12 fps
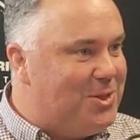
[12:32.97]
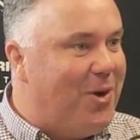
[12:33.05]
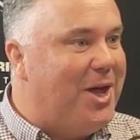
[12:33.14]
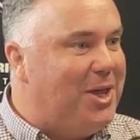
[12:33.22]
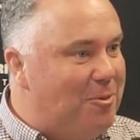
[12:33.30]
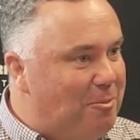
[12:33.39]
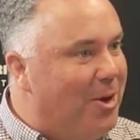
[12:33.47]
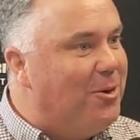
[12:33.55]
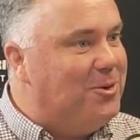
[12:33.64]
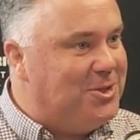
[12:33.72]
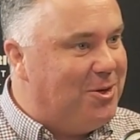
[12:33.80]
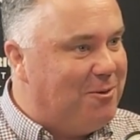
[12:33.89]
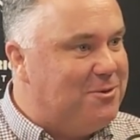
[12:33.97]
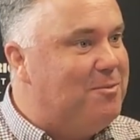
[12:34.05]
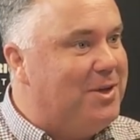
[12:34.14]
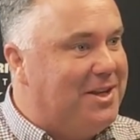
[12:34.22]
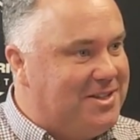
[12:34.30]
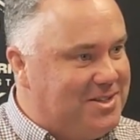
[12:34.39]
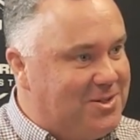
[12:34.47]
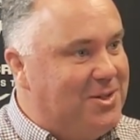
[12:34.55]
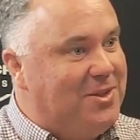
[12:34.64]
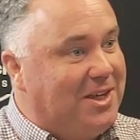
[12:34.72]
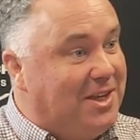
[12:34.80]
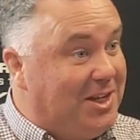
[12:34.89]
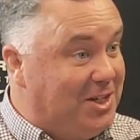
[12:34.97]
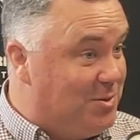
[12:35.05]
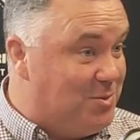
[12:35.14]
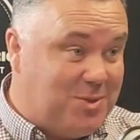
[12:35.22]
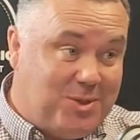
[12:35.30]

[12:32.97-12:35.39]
the way you bowled your off spin to suit the conditions,